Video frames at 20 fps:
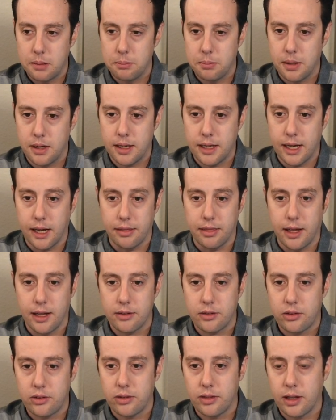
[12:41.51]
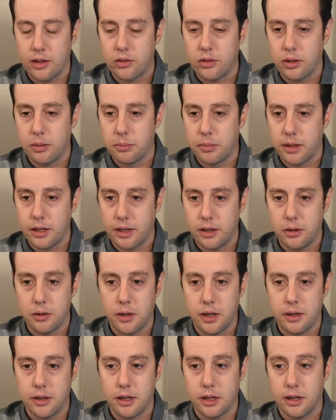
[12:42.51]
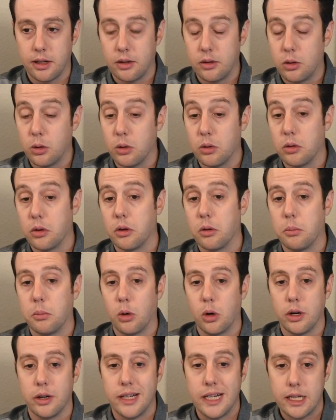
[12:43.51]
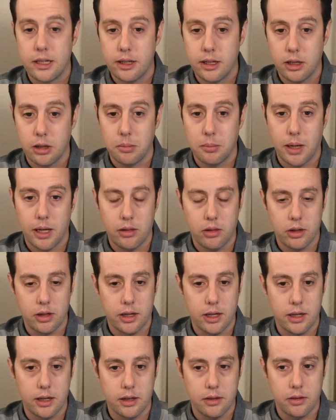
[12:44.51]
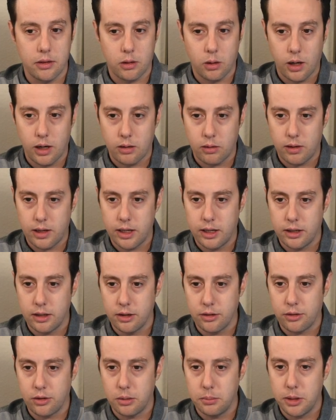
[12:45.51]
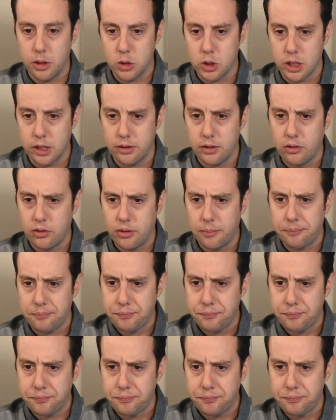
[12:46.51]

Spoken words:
But yeah, that's something you can dig into a little more detail by looking at the credit rating distributions.